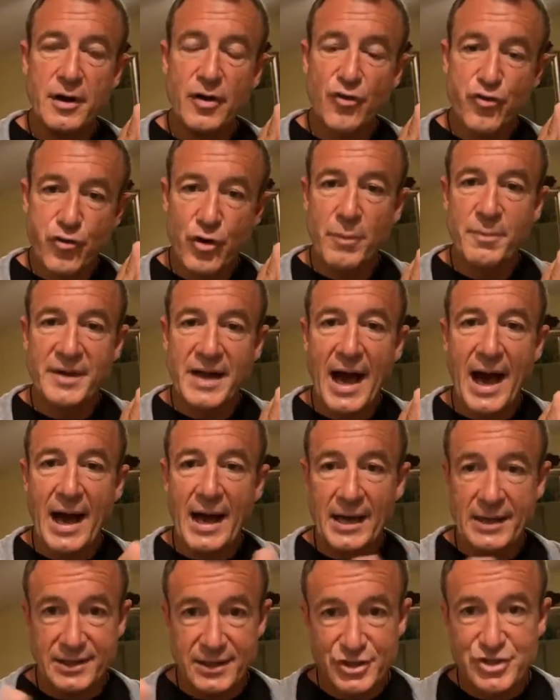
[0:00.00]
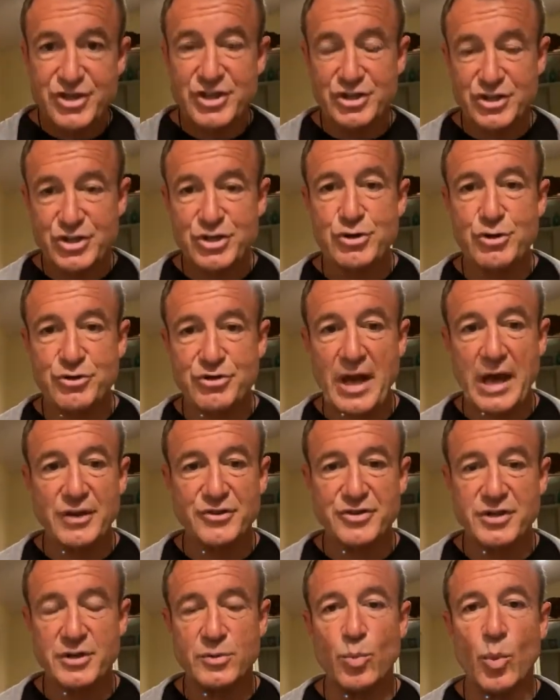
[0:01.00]
from God since
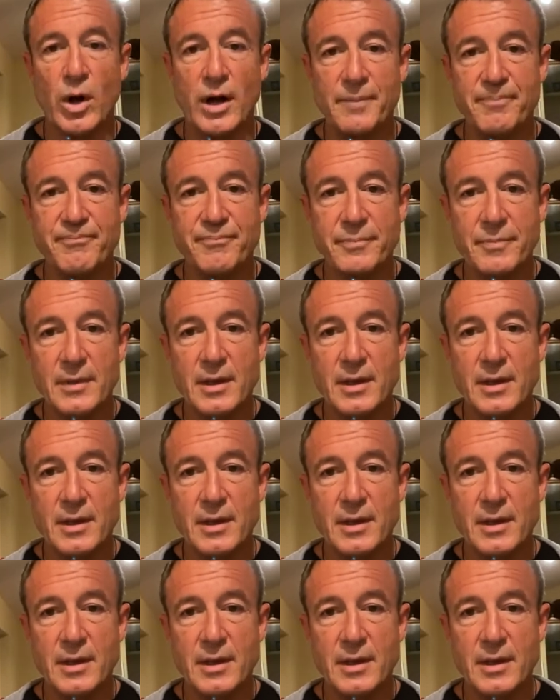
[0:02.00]
2001.